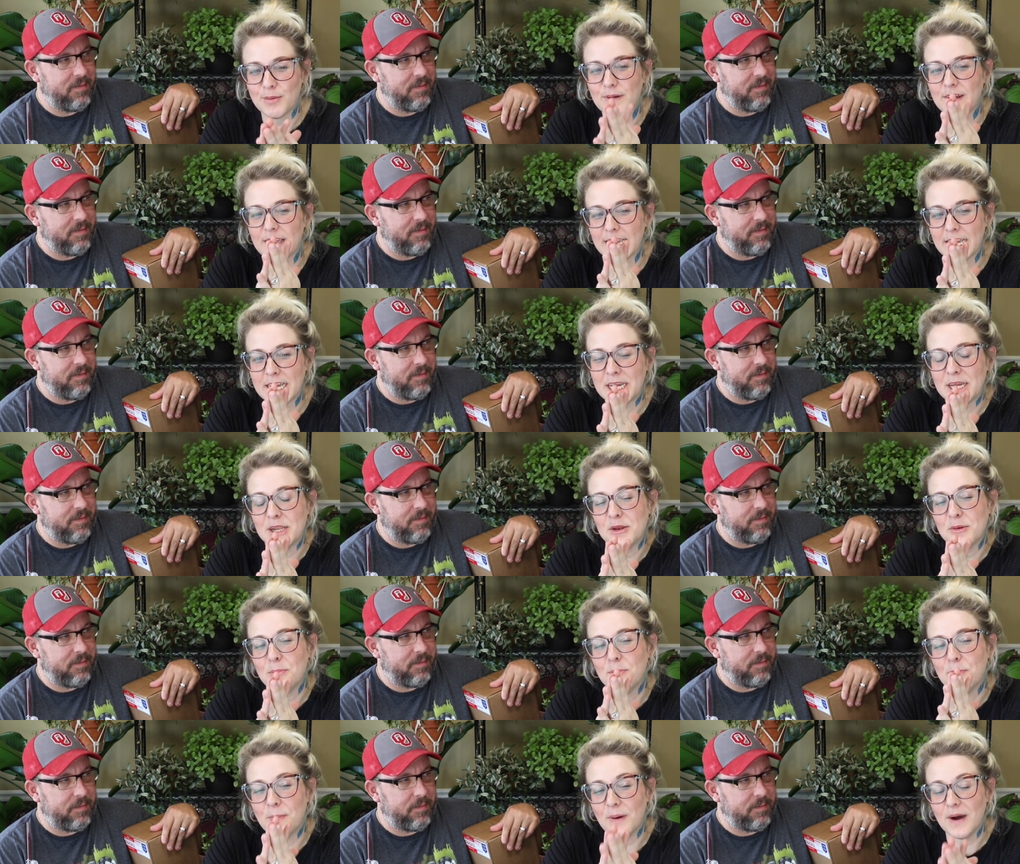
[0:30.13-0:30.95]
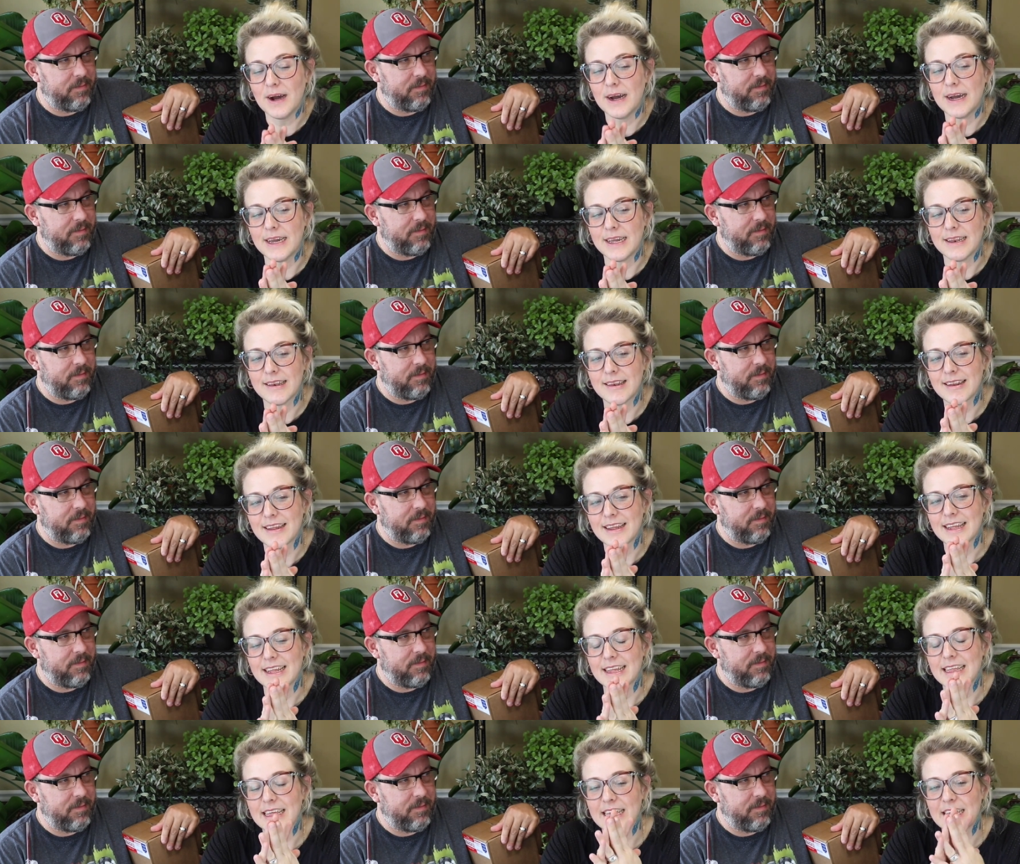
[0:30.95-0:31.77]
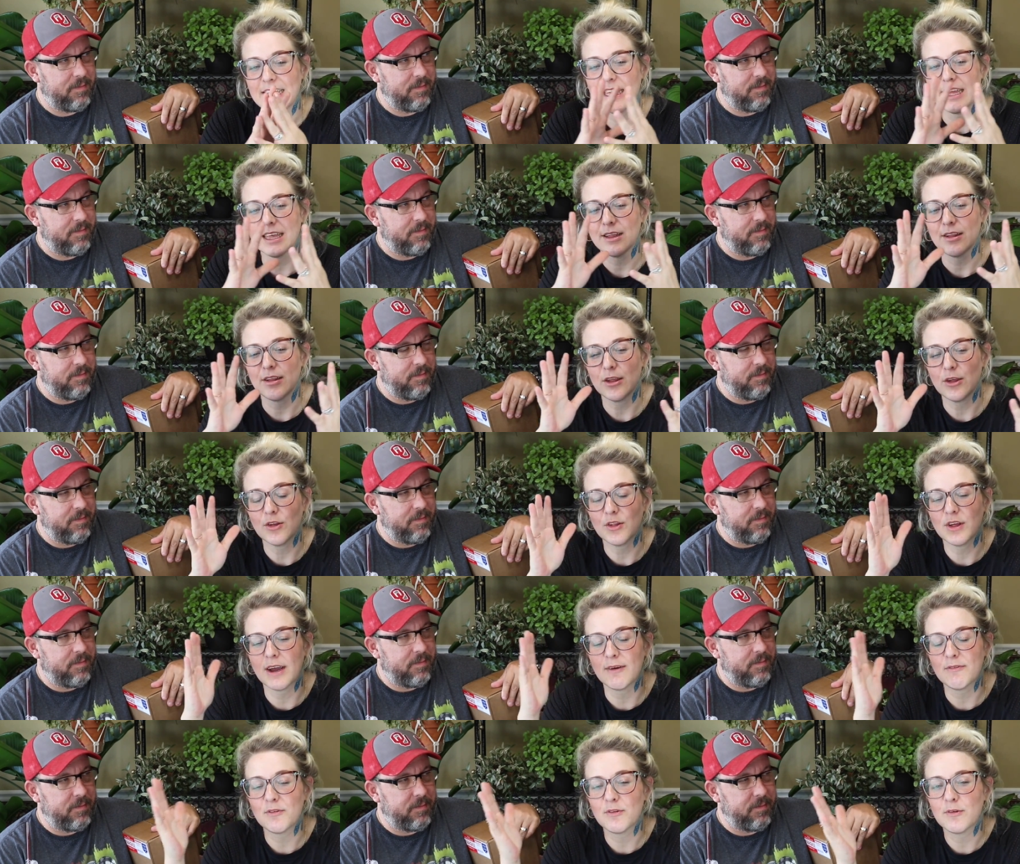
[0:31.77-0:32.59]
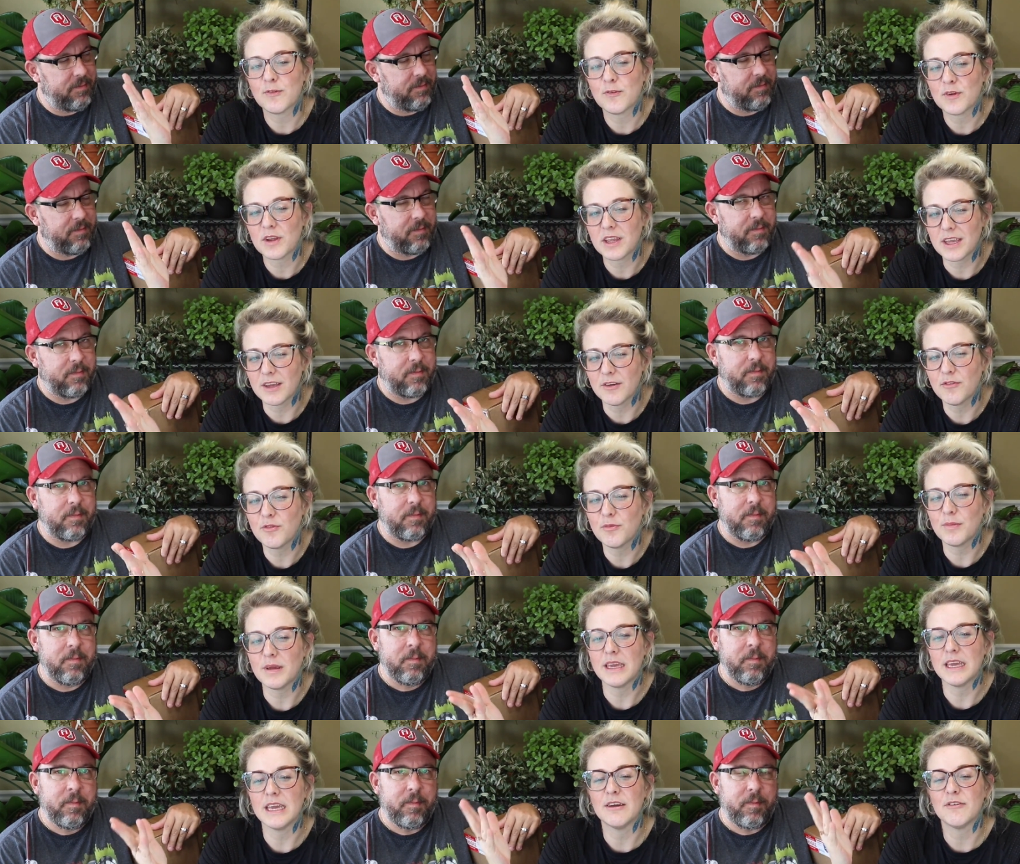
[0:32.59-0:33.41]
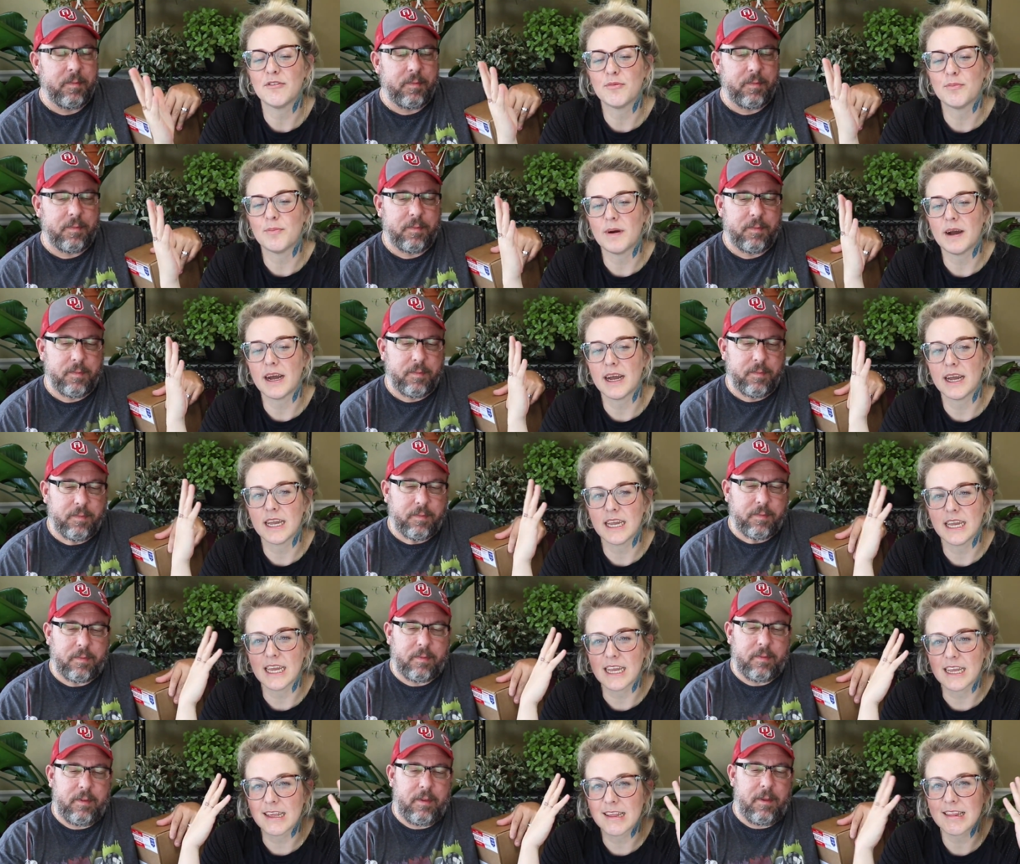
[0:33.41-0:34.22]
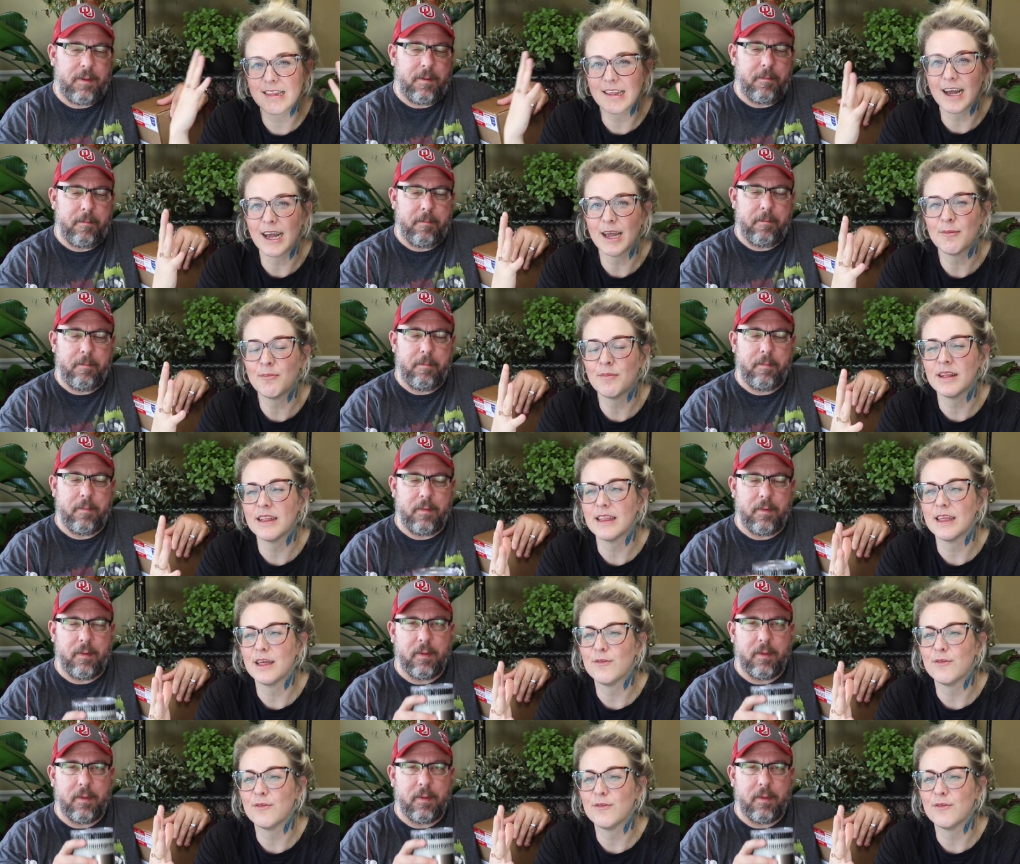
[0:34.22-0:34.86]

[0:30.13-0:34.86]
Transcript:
Speaker 1: plant, but you'll have to forgive me if my excitement